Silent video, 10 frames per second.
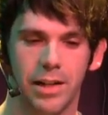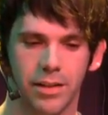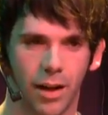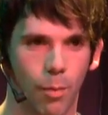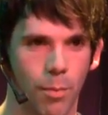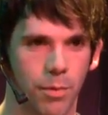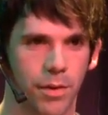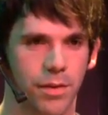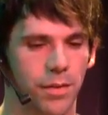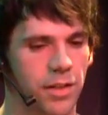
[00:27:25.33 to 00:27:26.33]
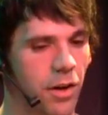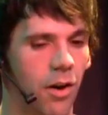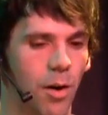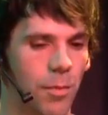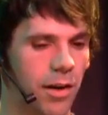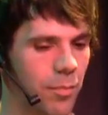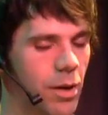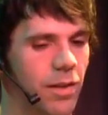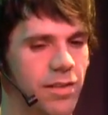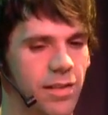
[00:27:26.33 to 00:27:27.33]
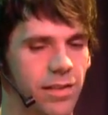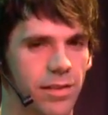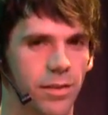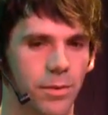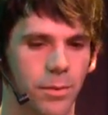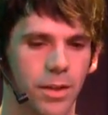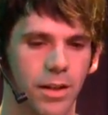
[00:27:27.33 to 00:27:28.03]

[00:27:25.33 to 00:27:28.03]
to come up with guitar harmonic parts, is to